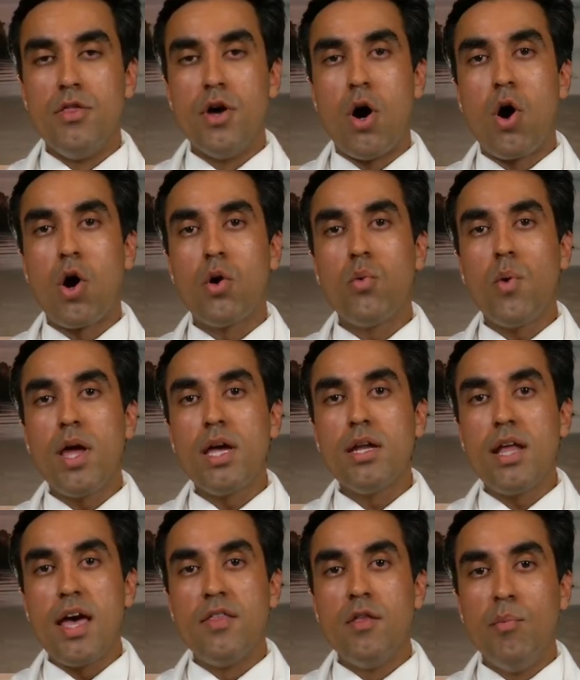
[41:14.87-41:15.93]
the heart
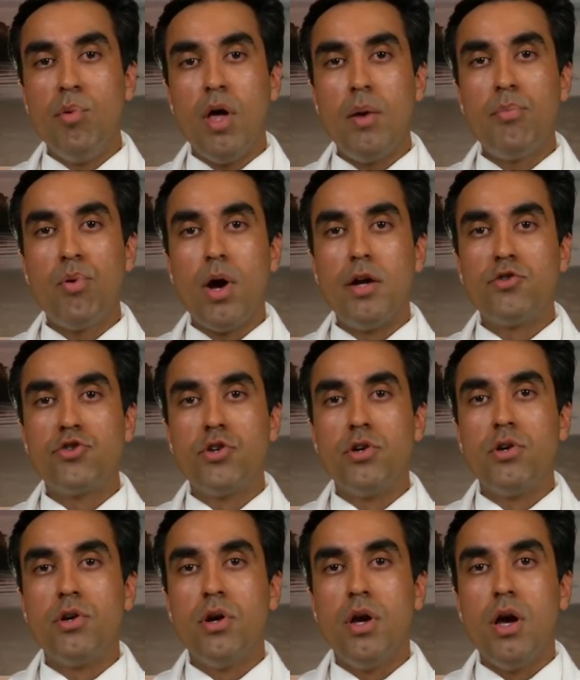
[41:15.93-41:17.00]
rate and the blood
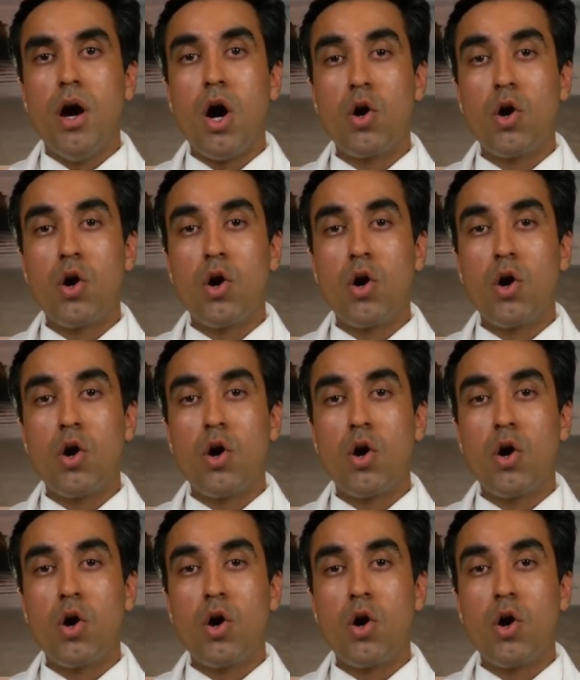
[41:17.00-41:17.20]
pressure